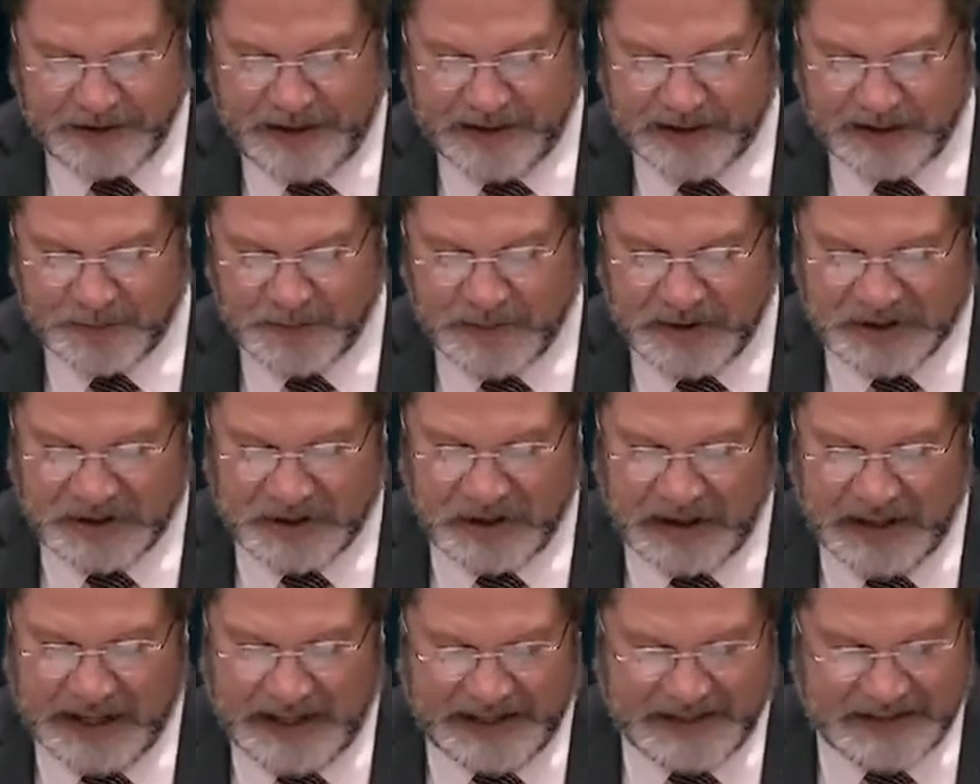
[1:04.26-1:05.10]

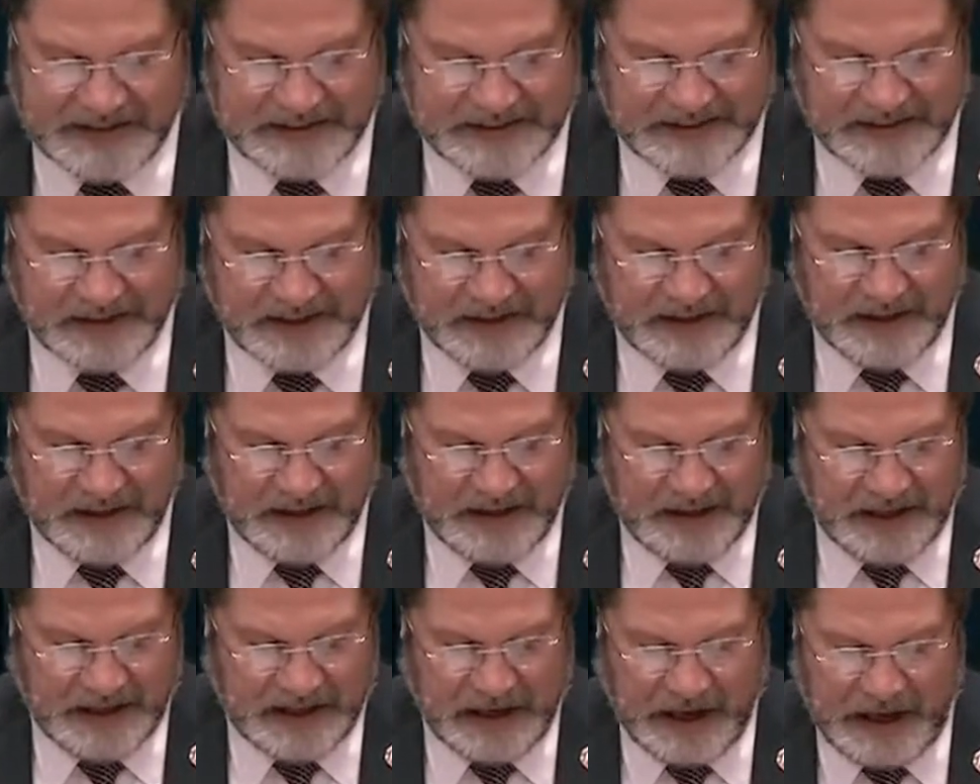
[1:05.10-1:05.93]
transmission lines,
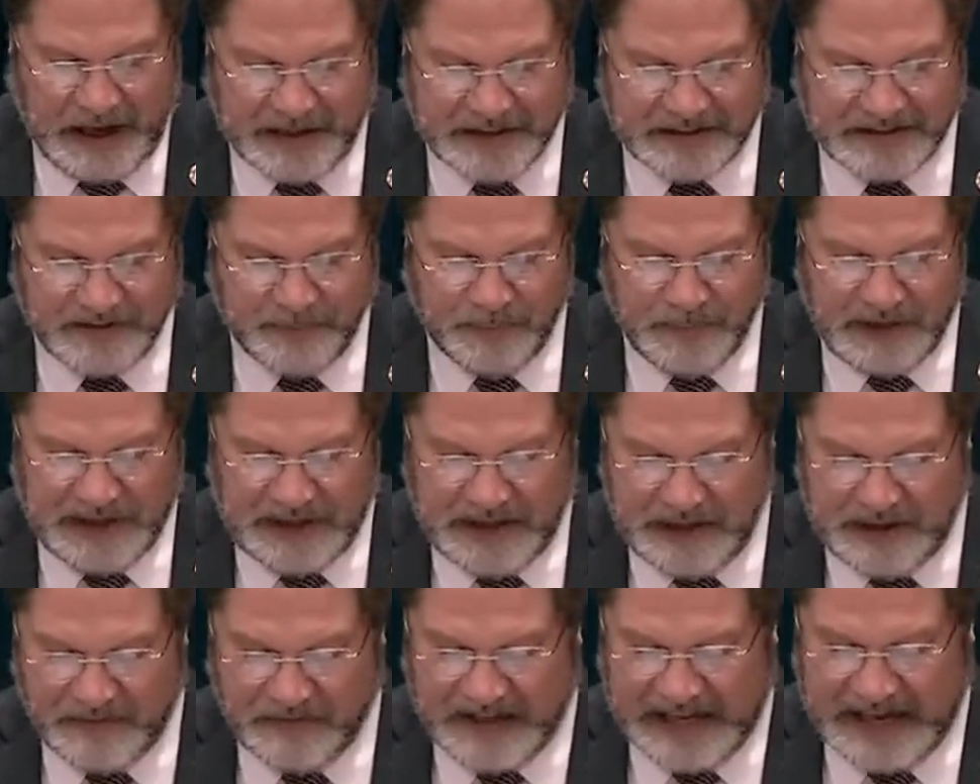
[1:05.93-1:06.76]
a cause of
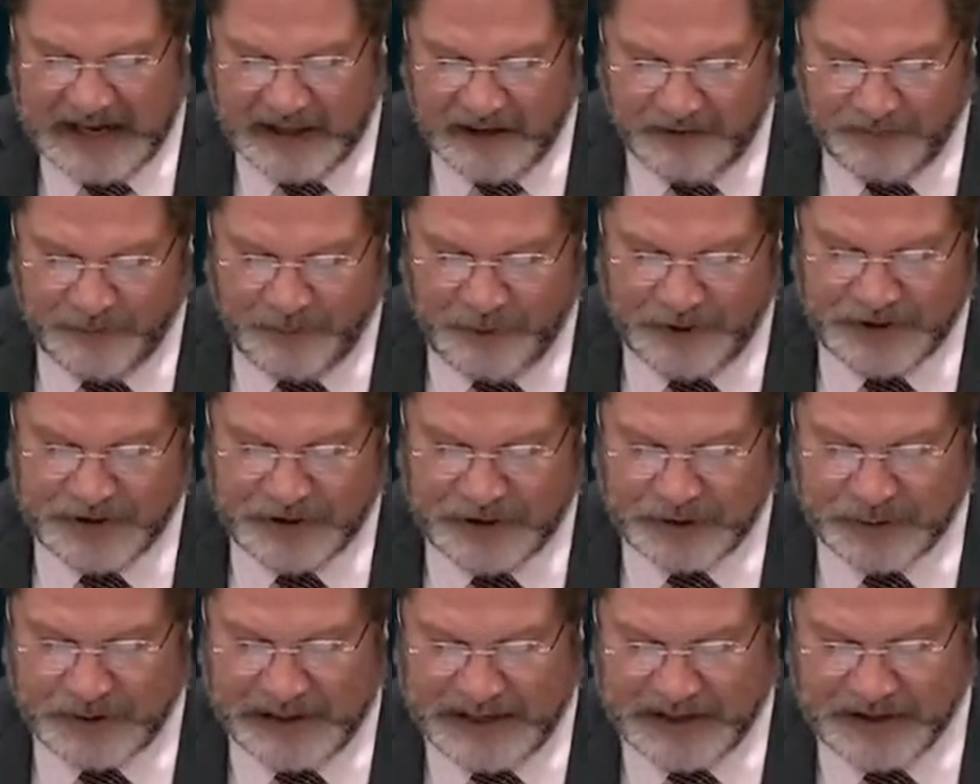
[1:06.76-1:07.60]
many of
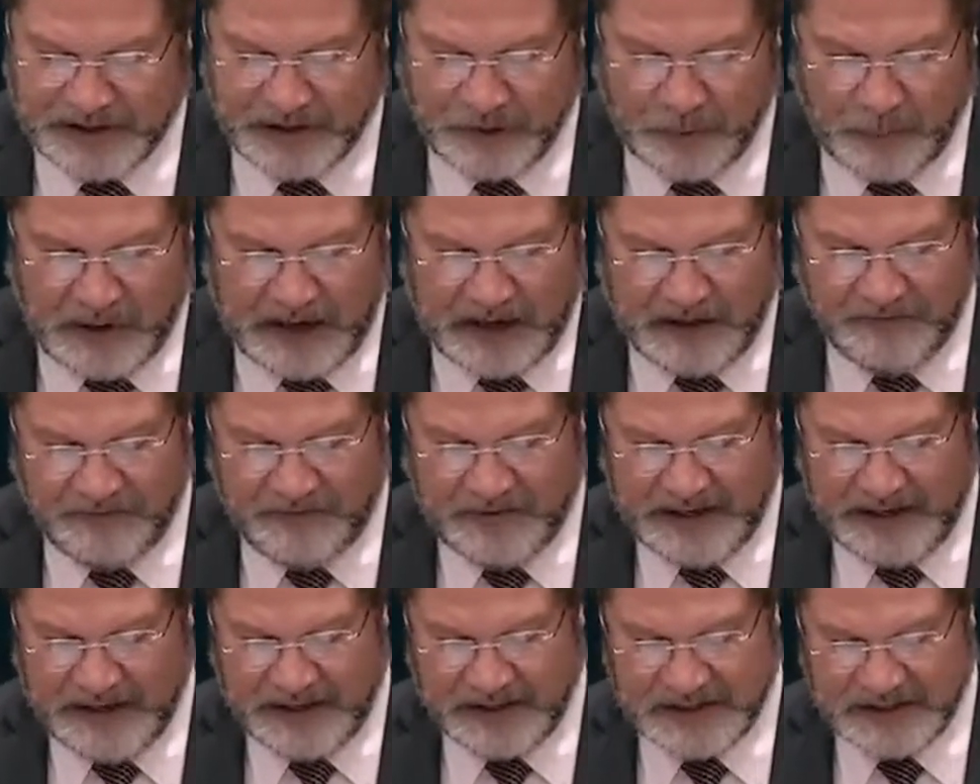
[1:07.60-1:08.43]
California's tragic
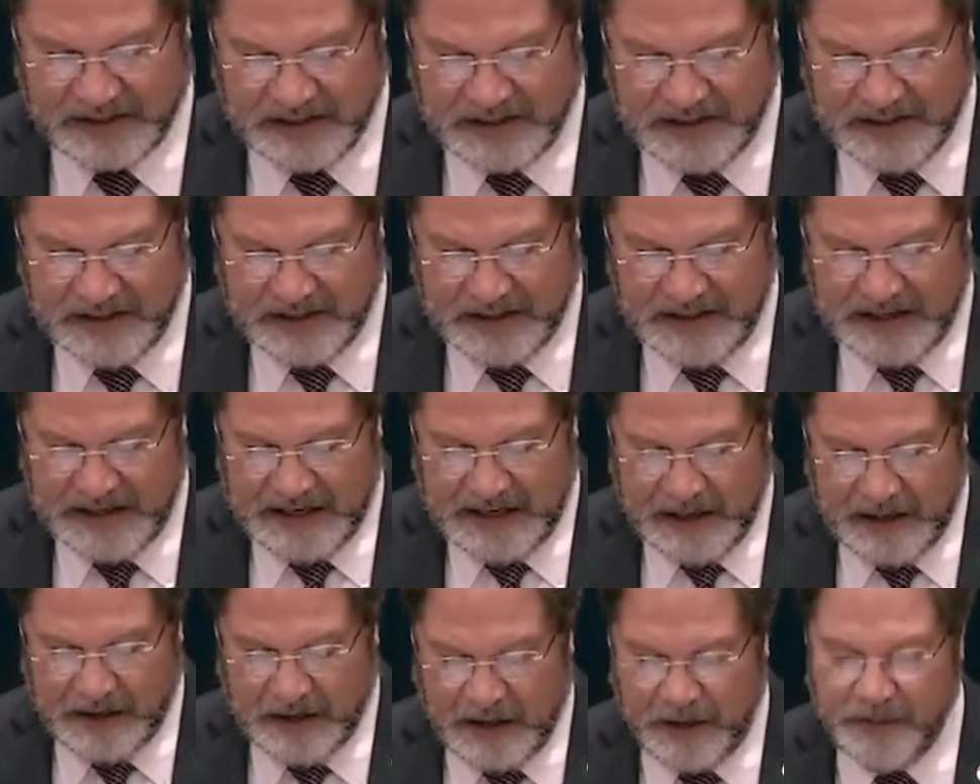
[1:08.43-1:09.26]
wildfires,
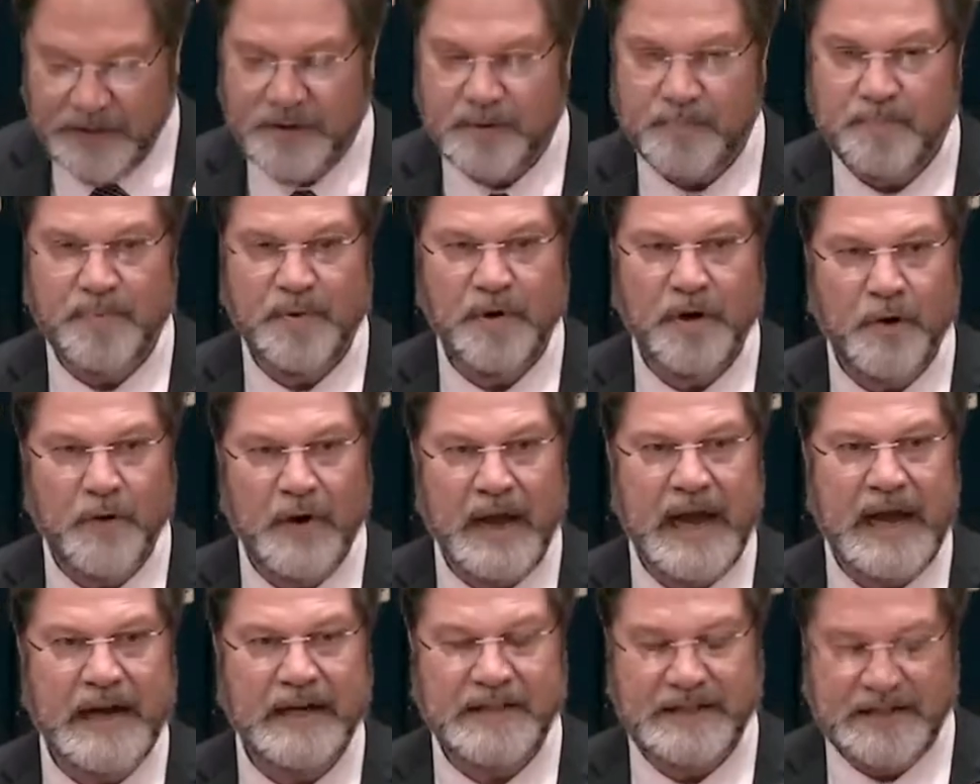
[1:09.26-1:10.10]
and other
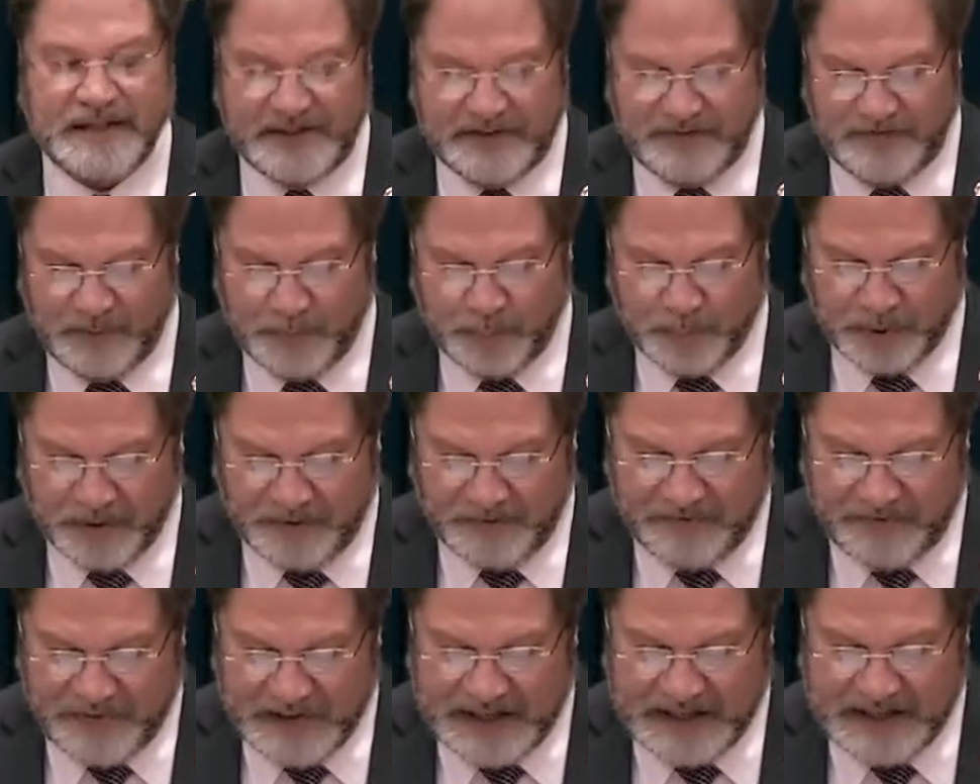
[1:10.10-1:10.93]
proactive,
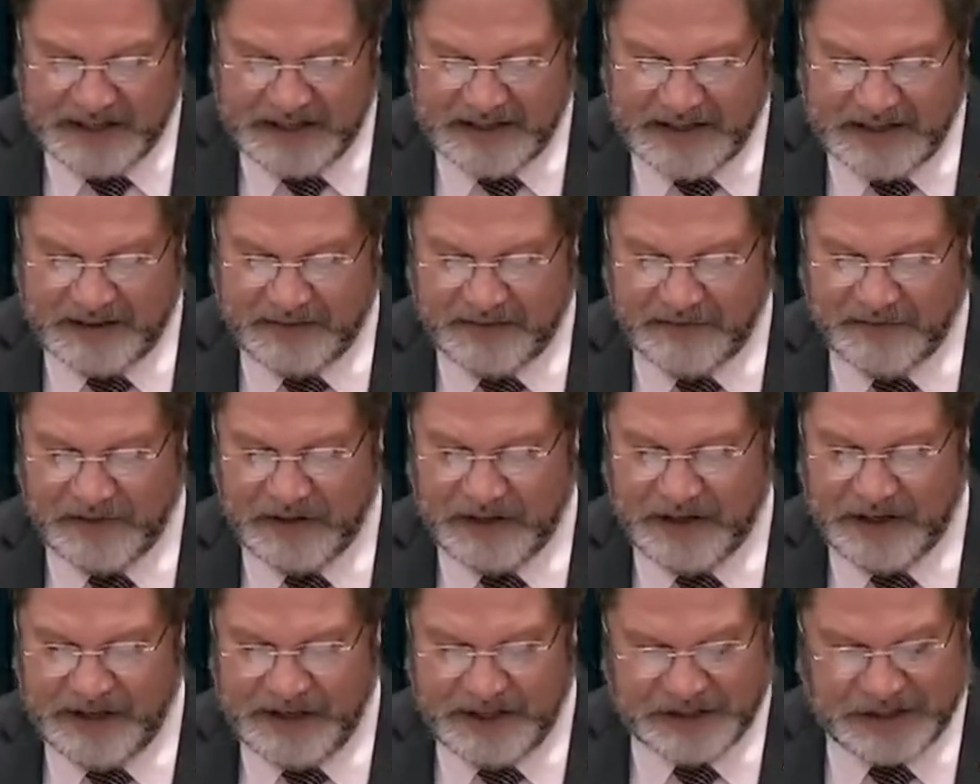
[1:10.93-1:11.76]
preventative
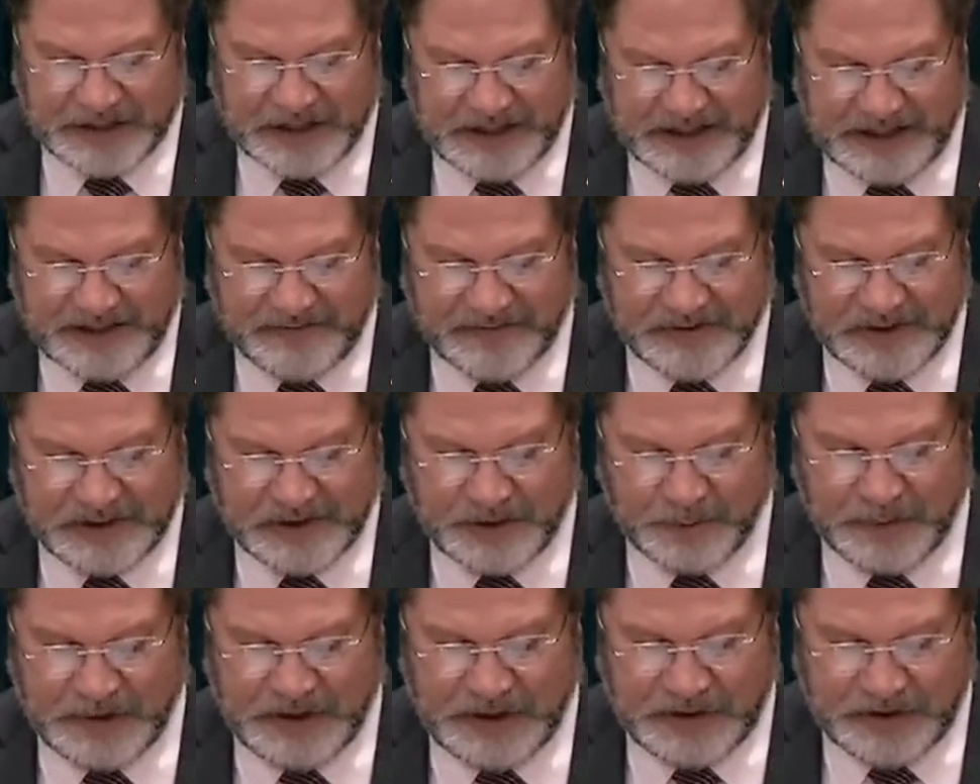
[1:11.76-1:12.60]
initiatives
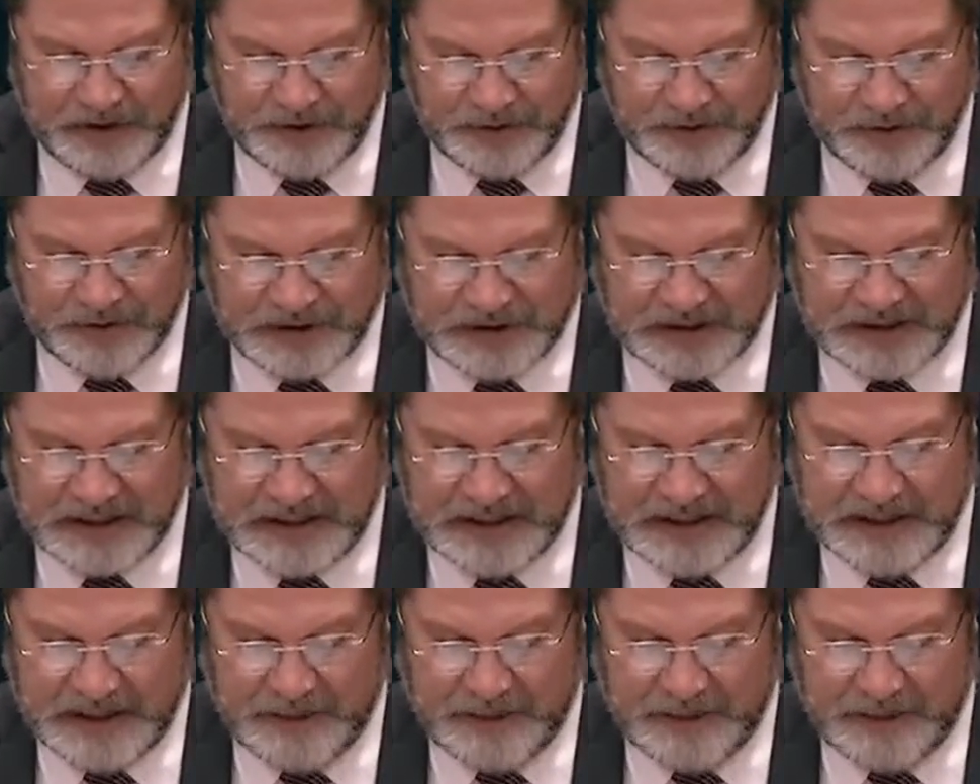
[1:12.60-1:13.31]
to reduce